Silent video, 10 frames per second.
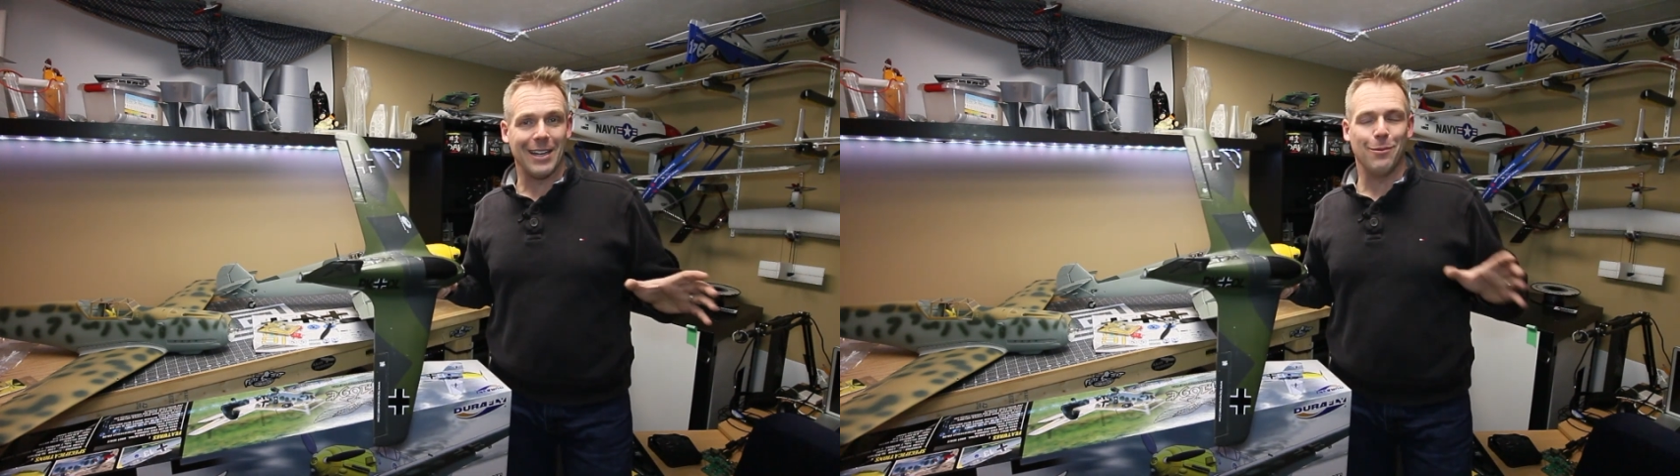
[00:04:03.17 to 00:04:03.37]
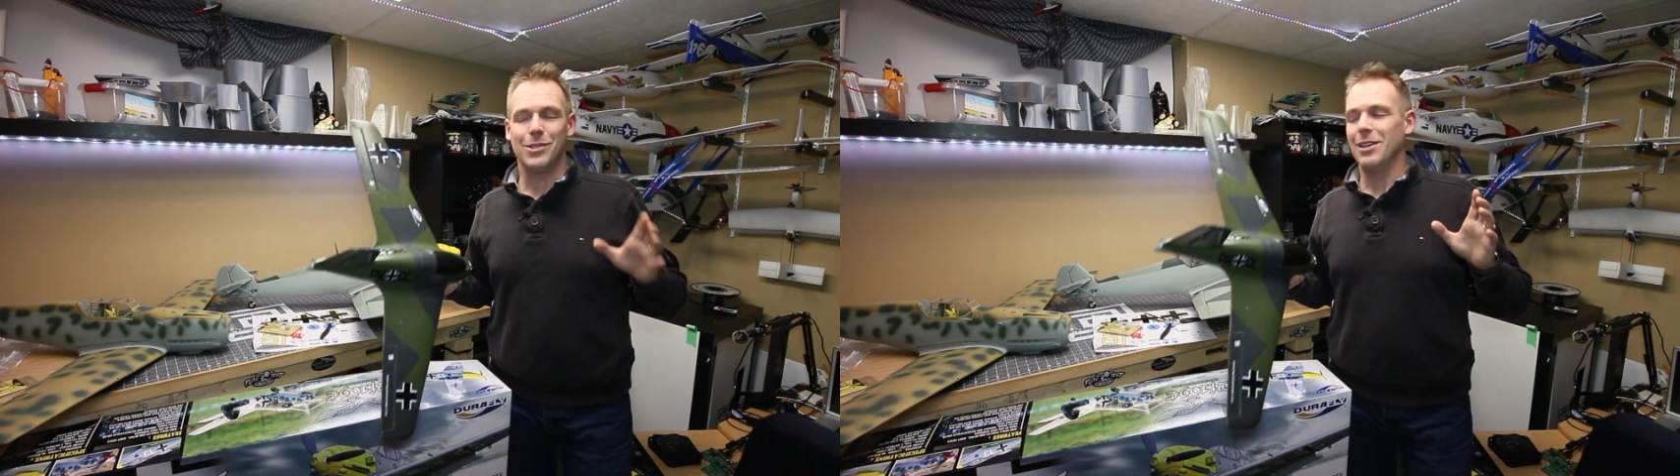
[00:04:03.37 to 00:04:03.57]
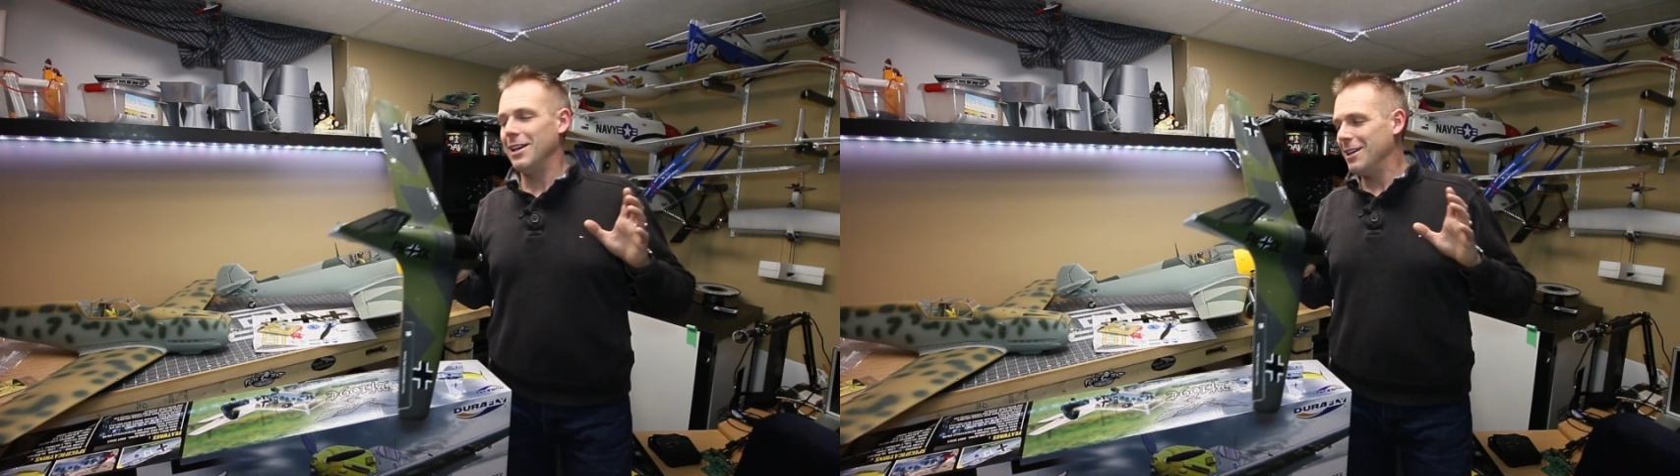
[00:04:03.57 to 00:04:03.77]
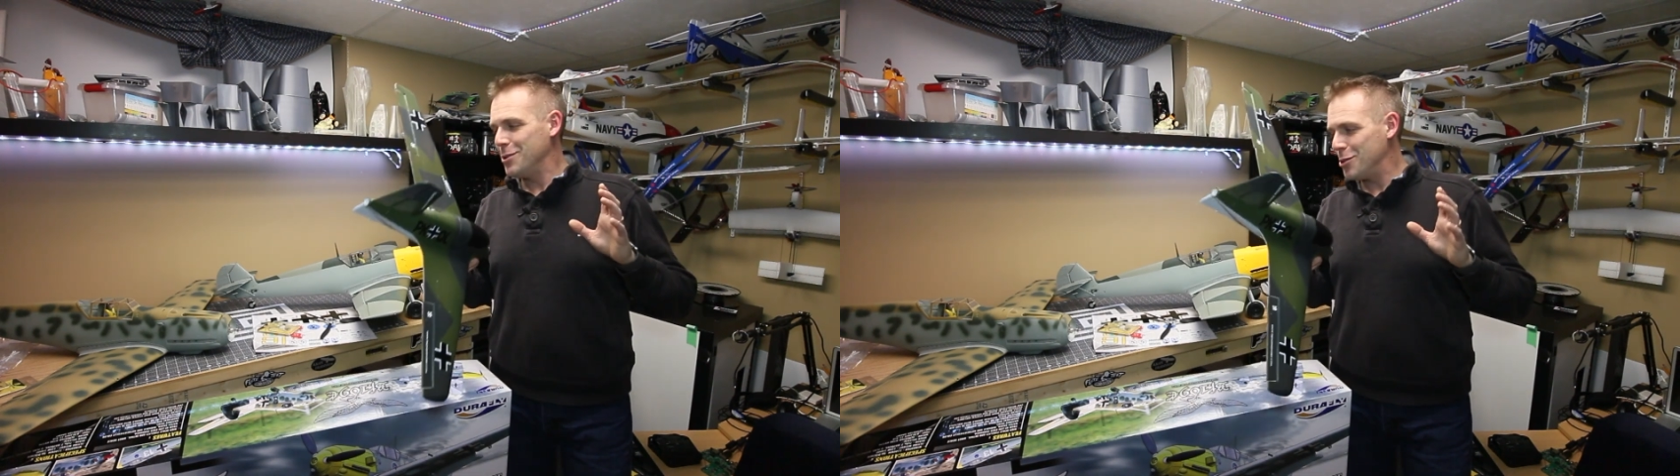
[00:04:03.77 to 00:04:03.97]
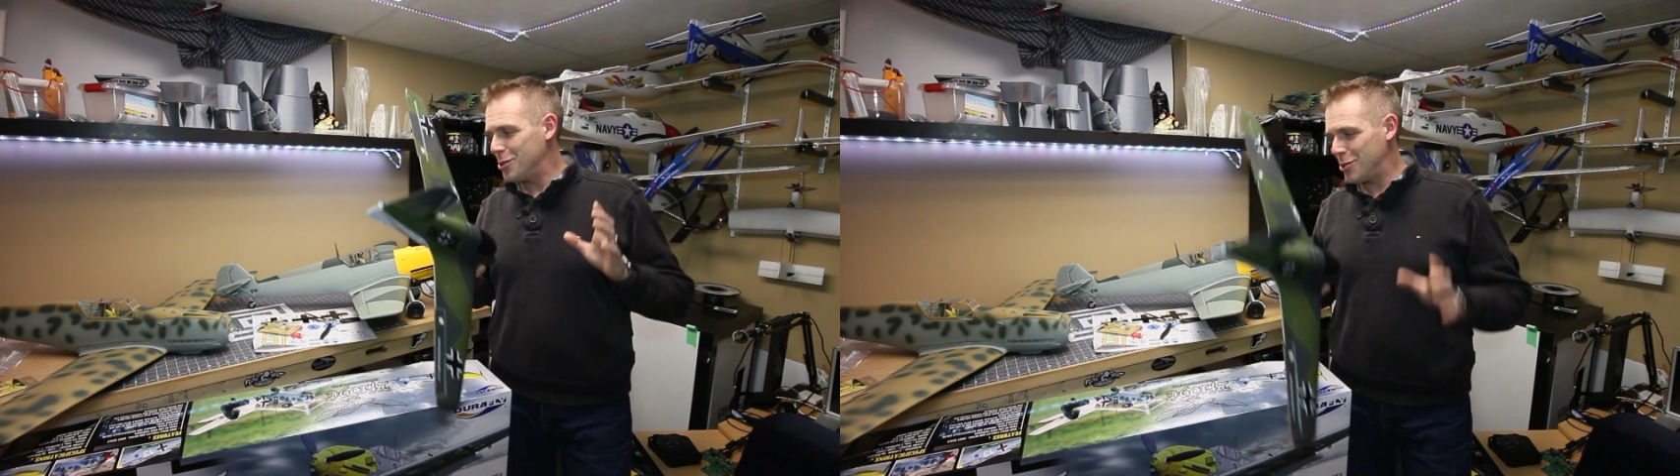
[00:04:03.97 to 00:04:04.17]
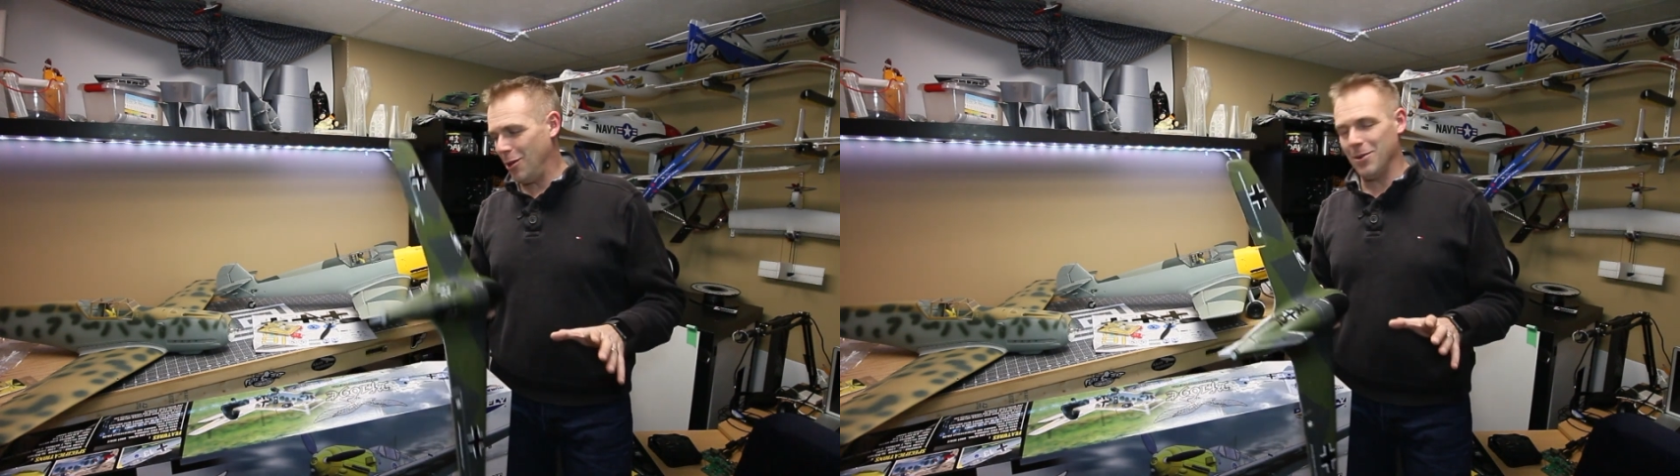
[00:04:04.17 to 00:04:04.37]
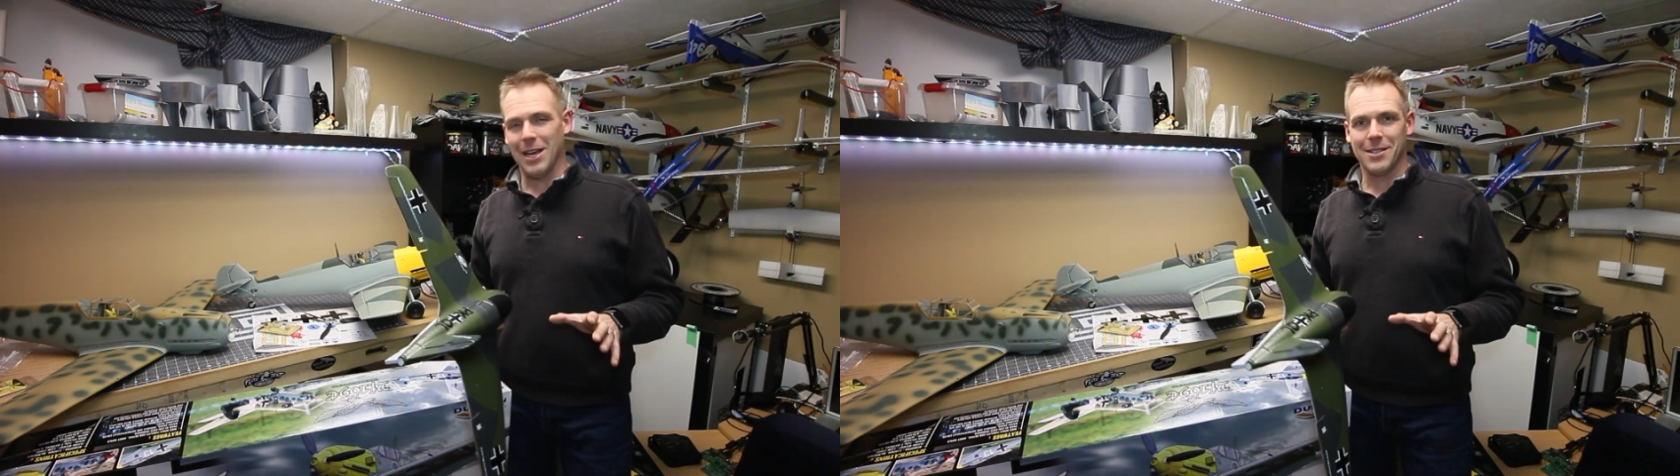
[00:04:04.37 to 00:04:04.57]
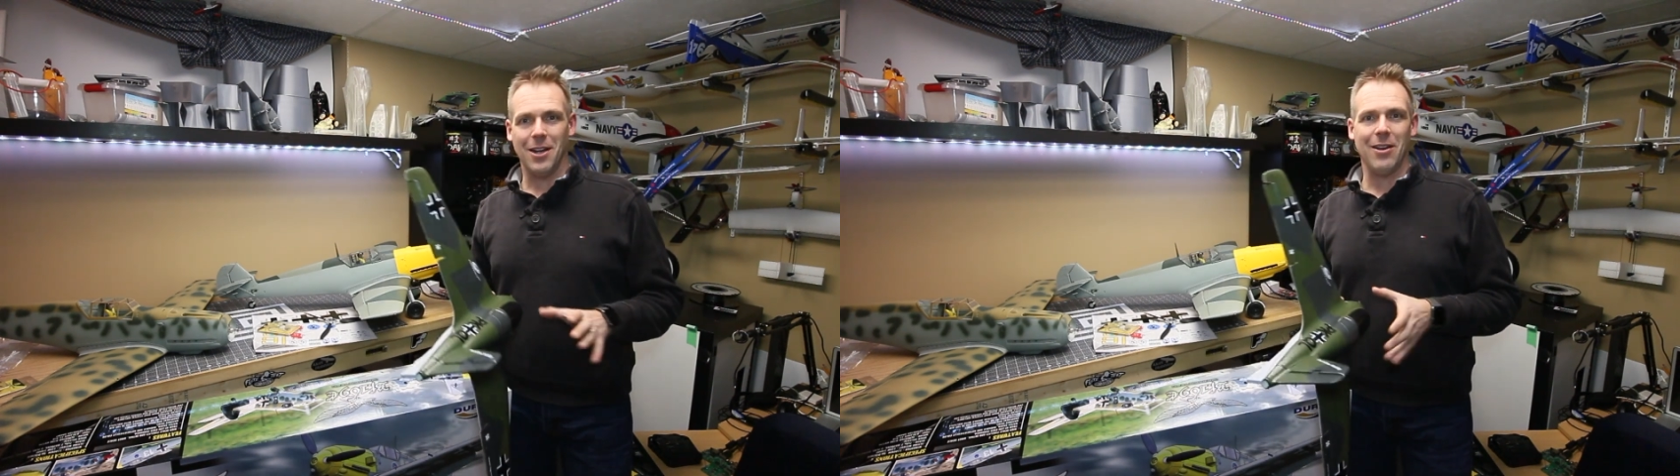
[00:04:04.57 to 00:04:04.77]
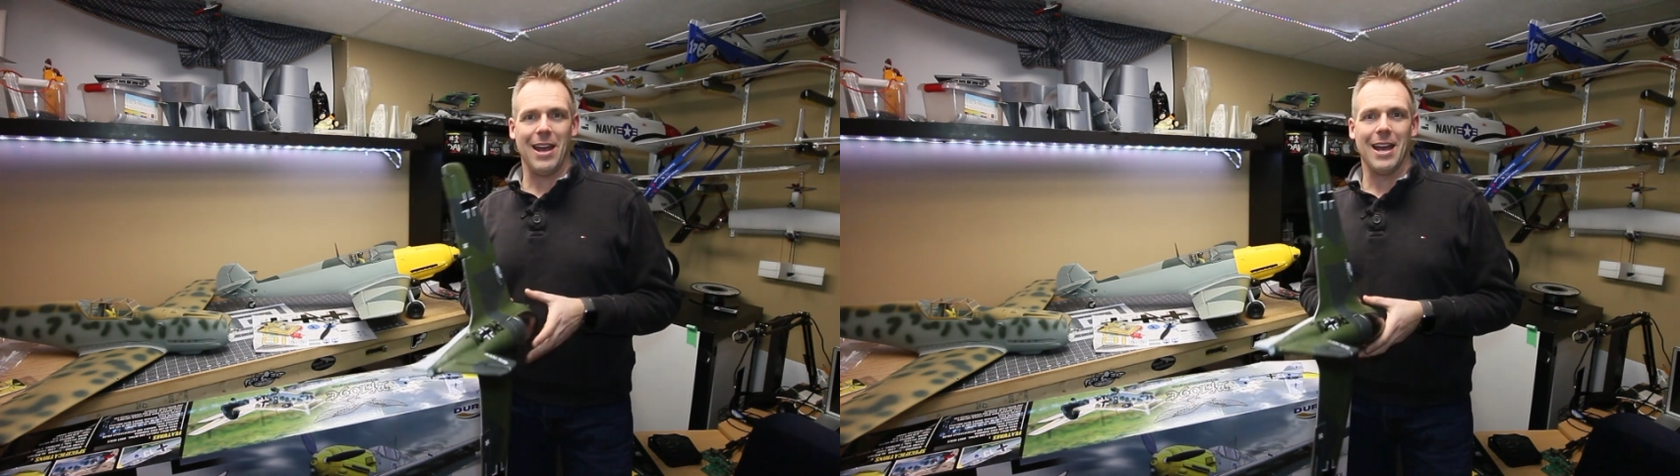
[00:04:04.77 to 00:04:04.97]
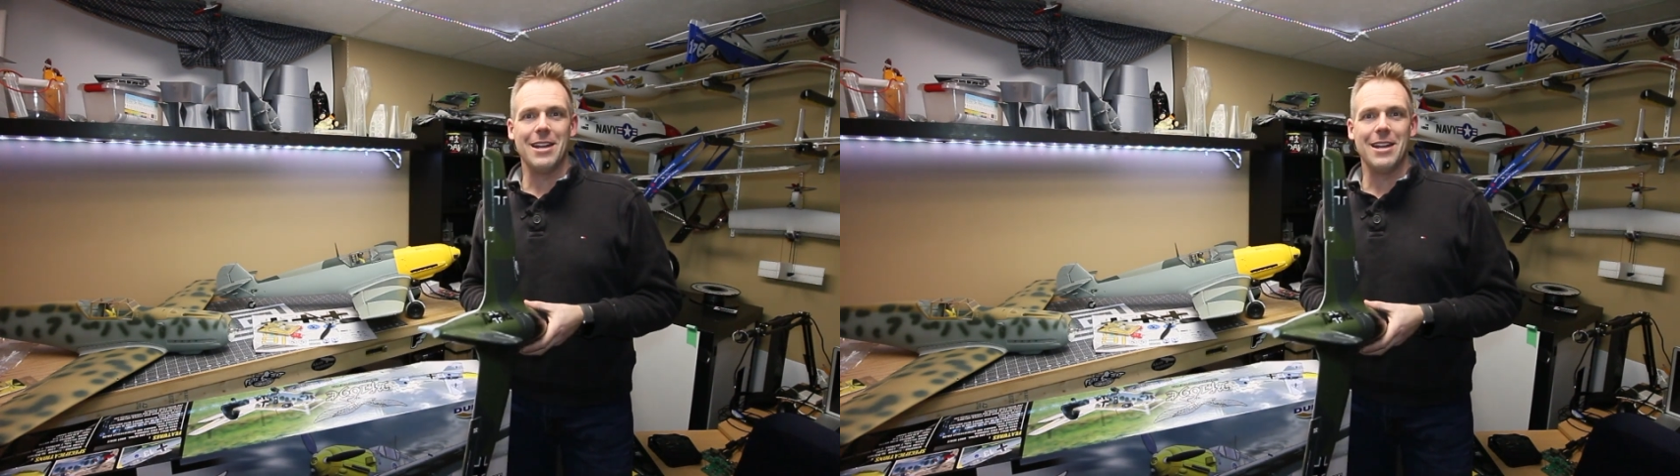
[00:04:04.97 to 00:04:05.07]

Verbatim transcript: And it was so nice. Okay,